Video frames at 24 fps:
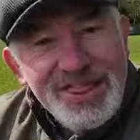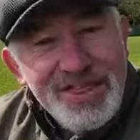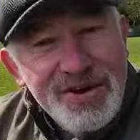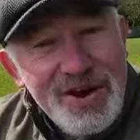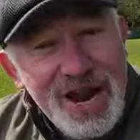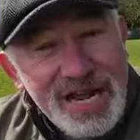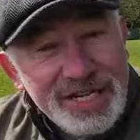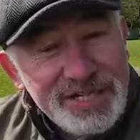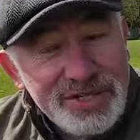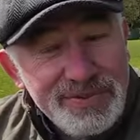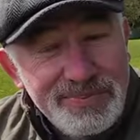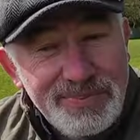
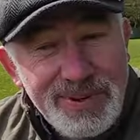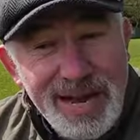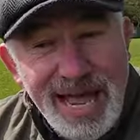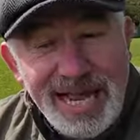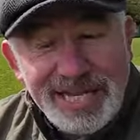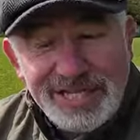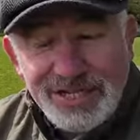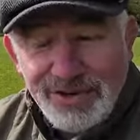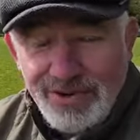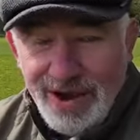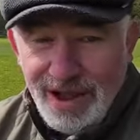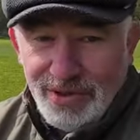There are some
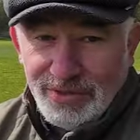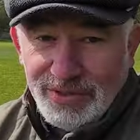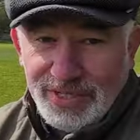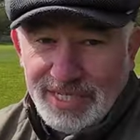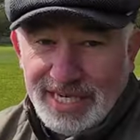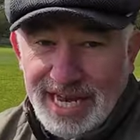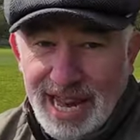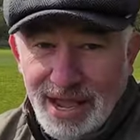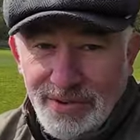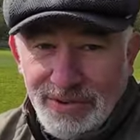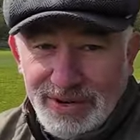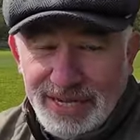plaques around
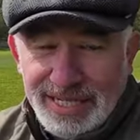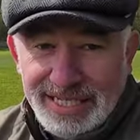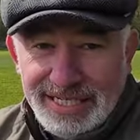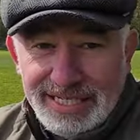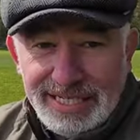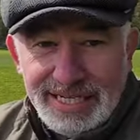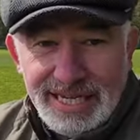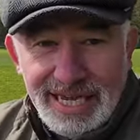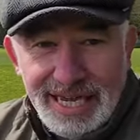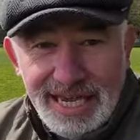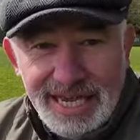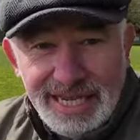
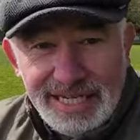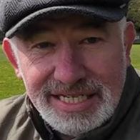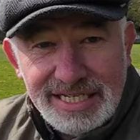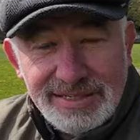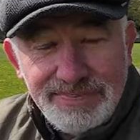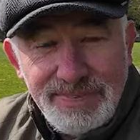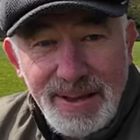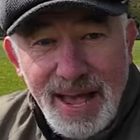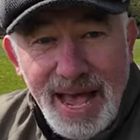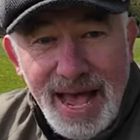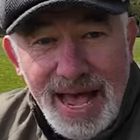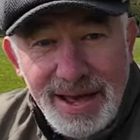Slaithwaite
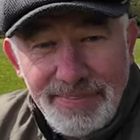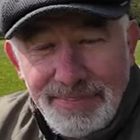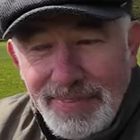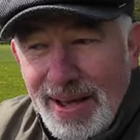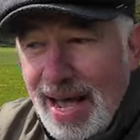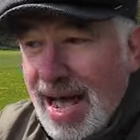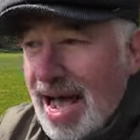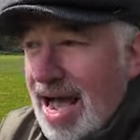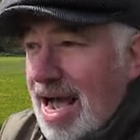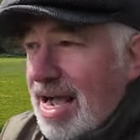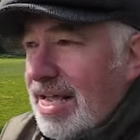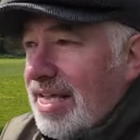Spa
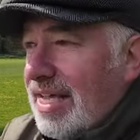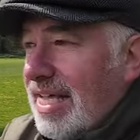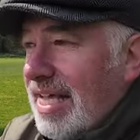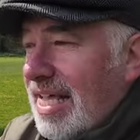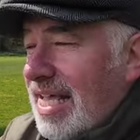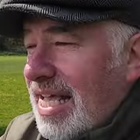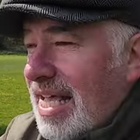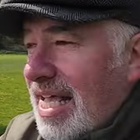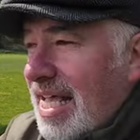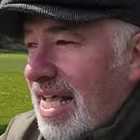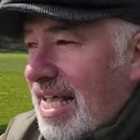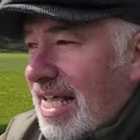Park
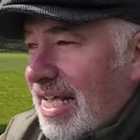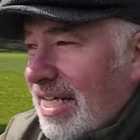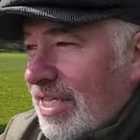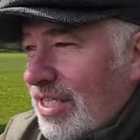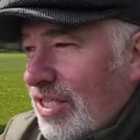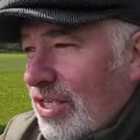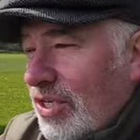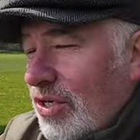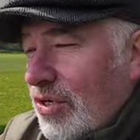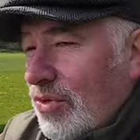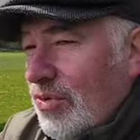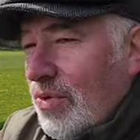
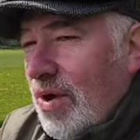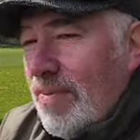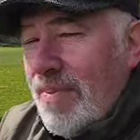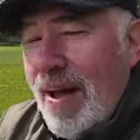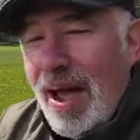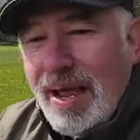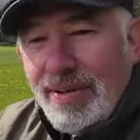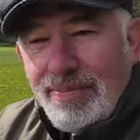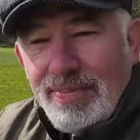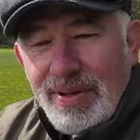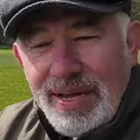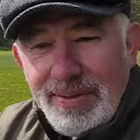to
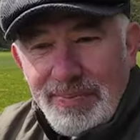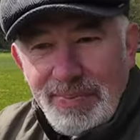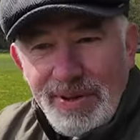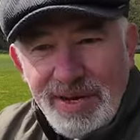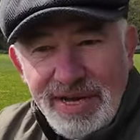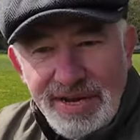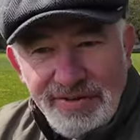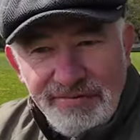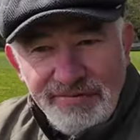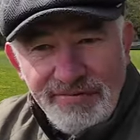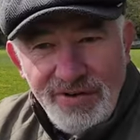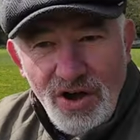remind
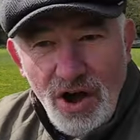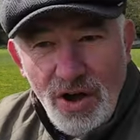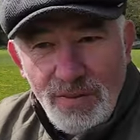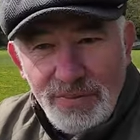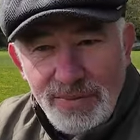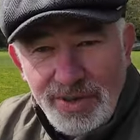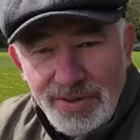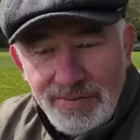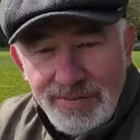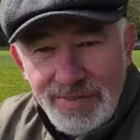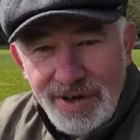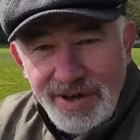people and
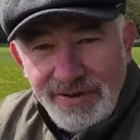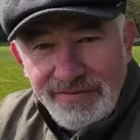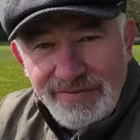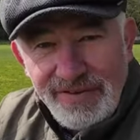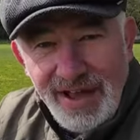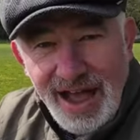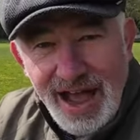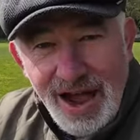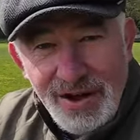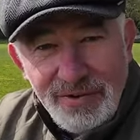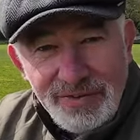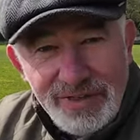inform them of
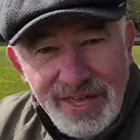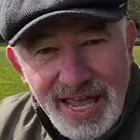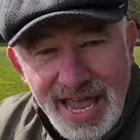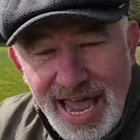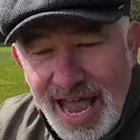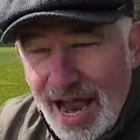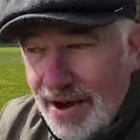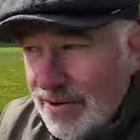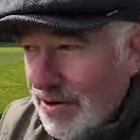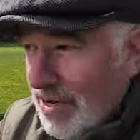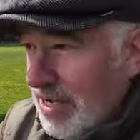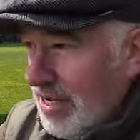how the
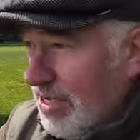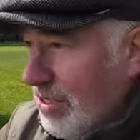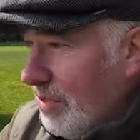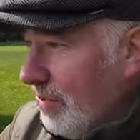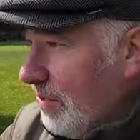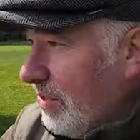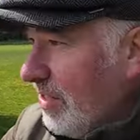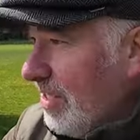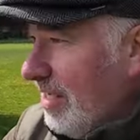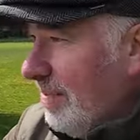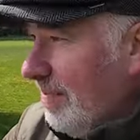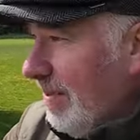area
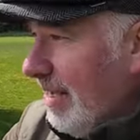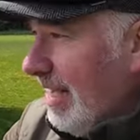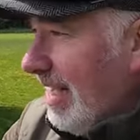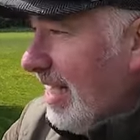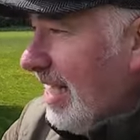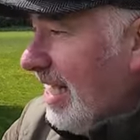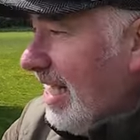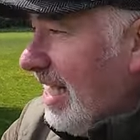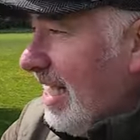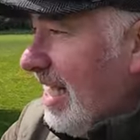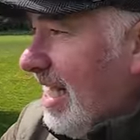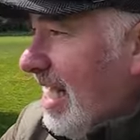used to
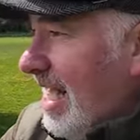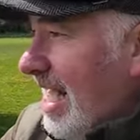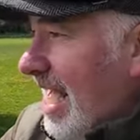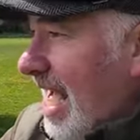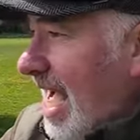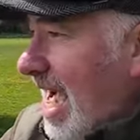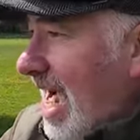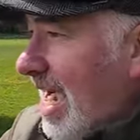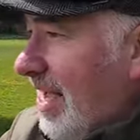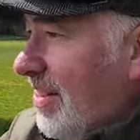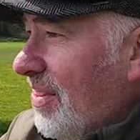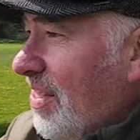be.
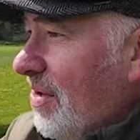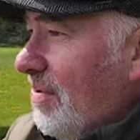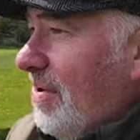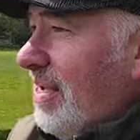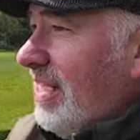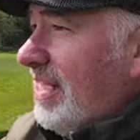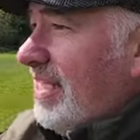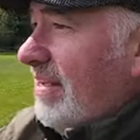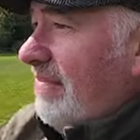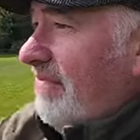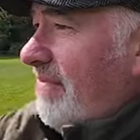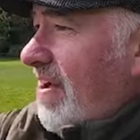And there
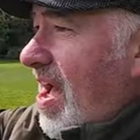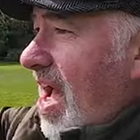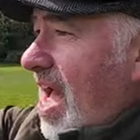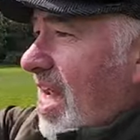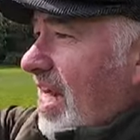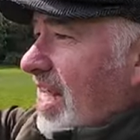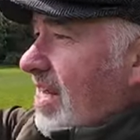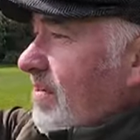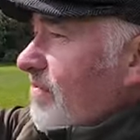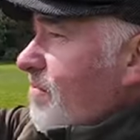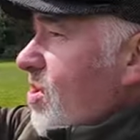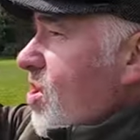is a
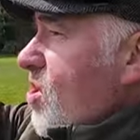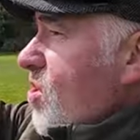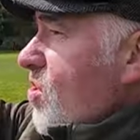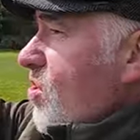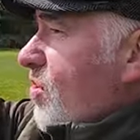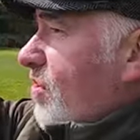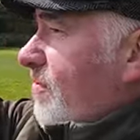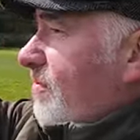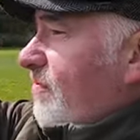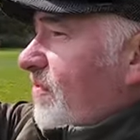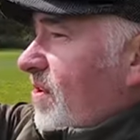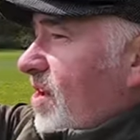Valley
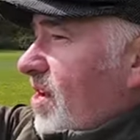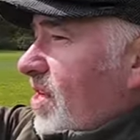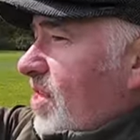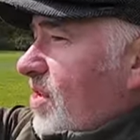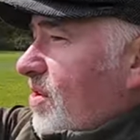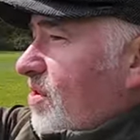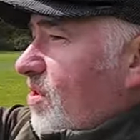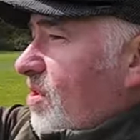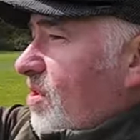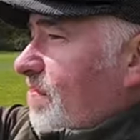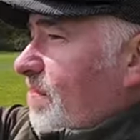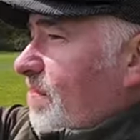Road
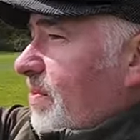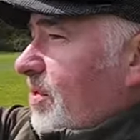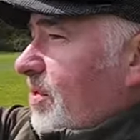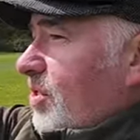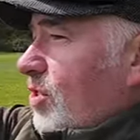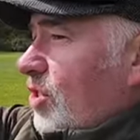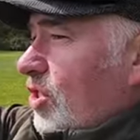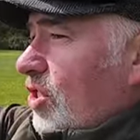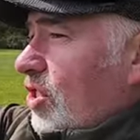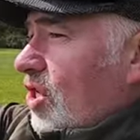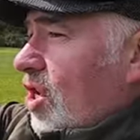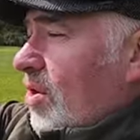further up,
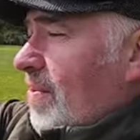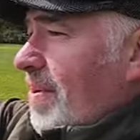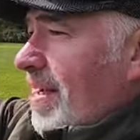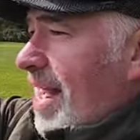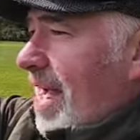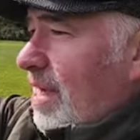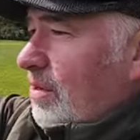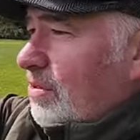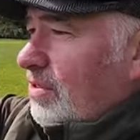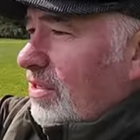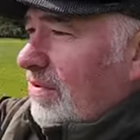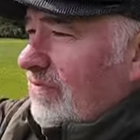just coming
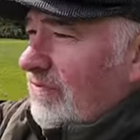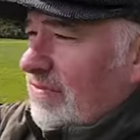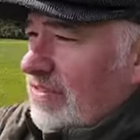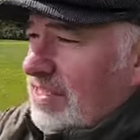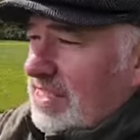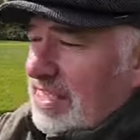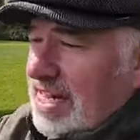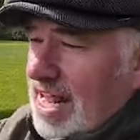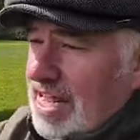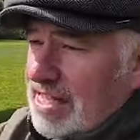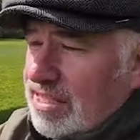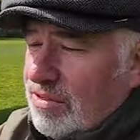out of
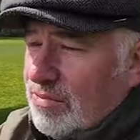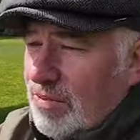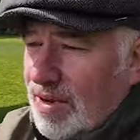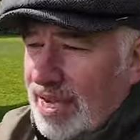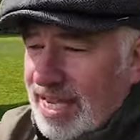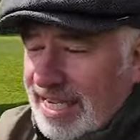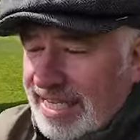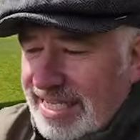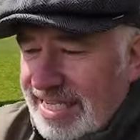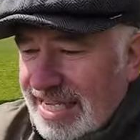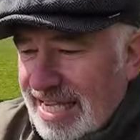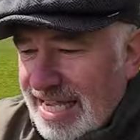
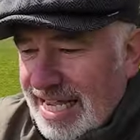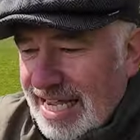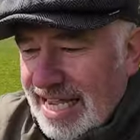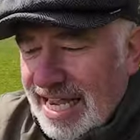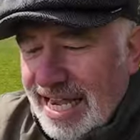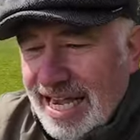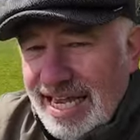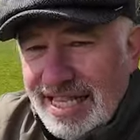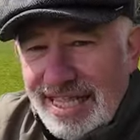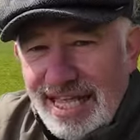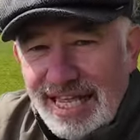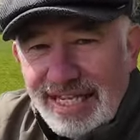Slaithwaite,
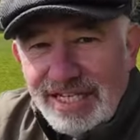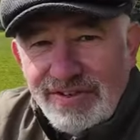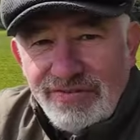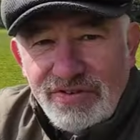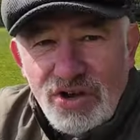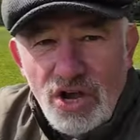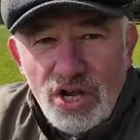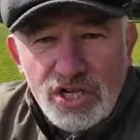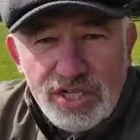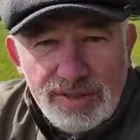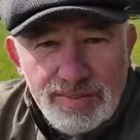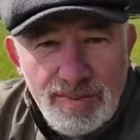and that's of
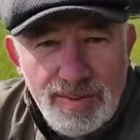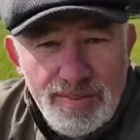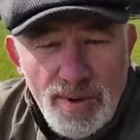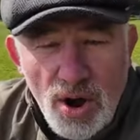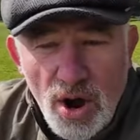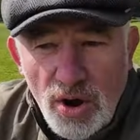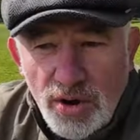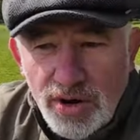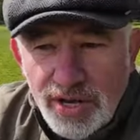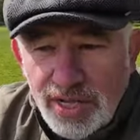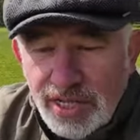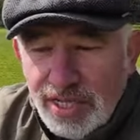course a
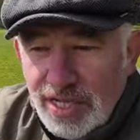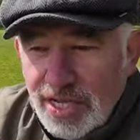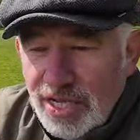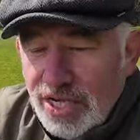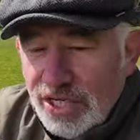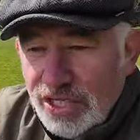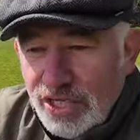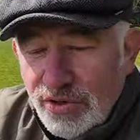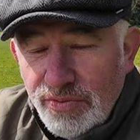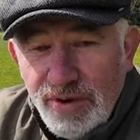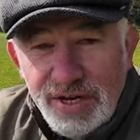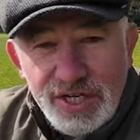memorial
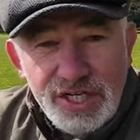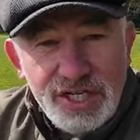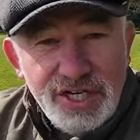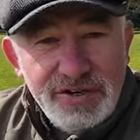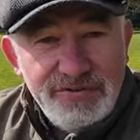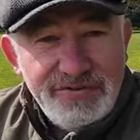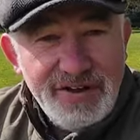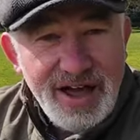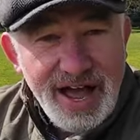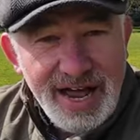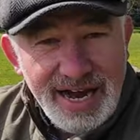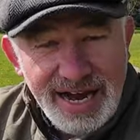to
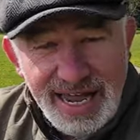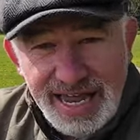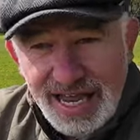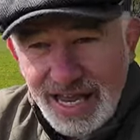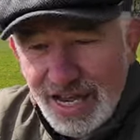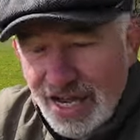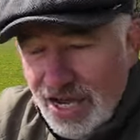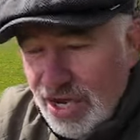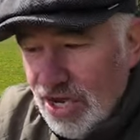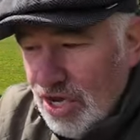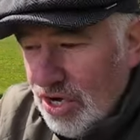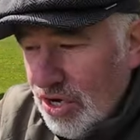Richard Valley,
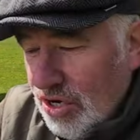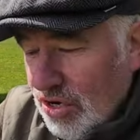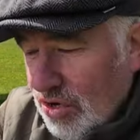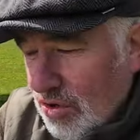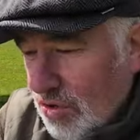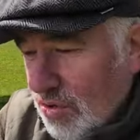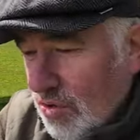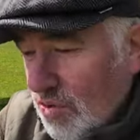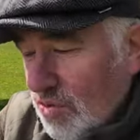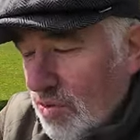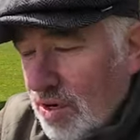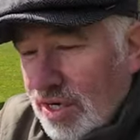
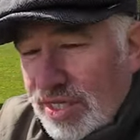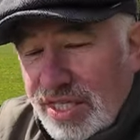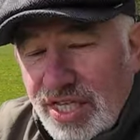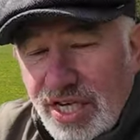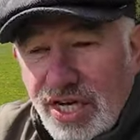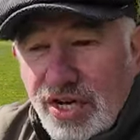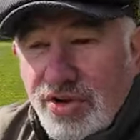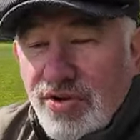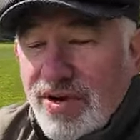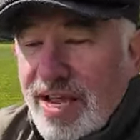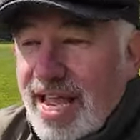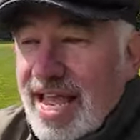who was
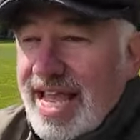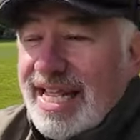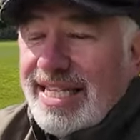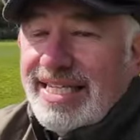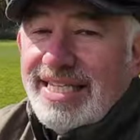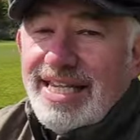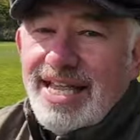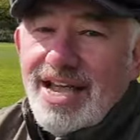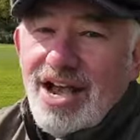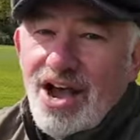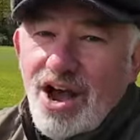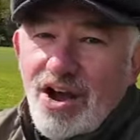the
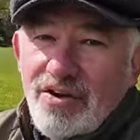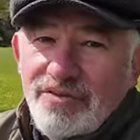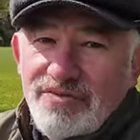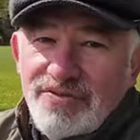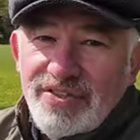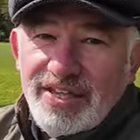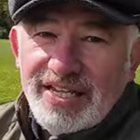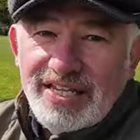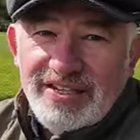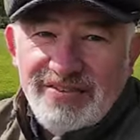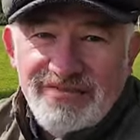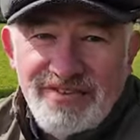creator of
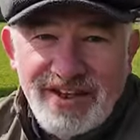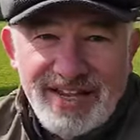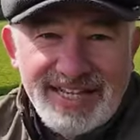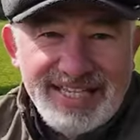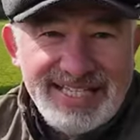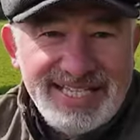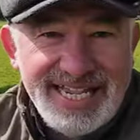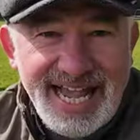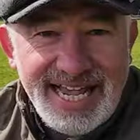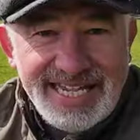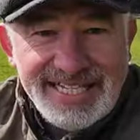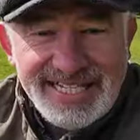this
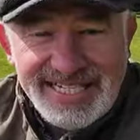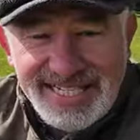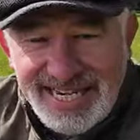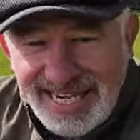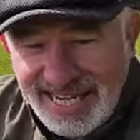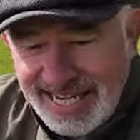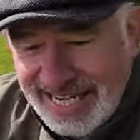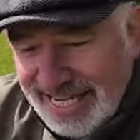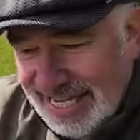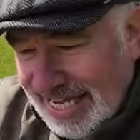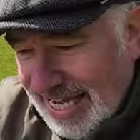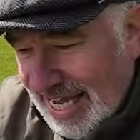
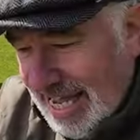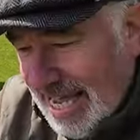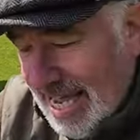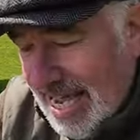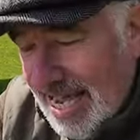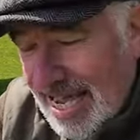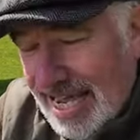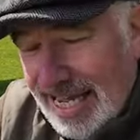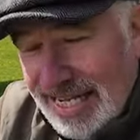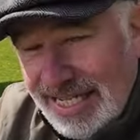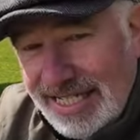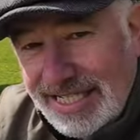fantastic
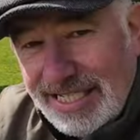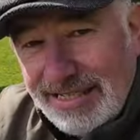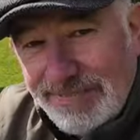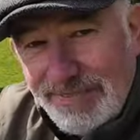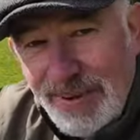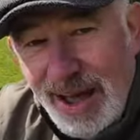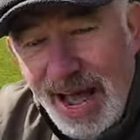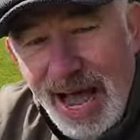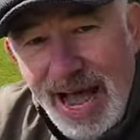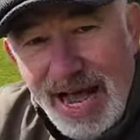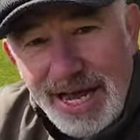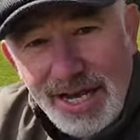
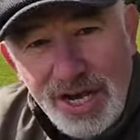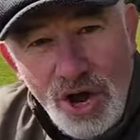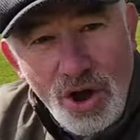spa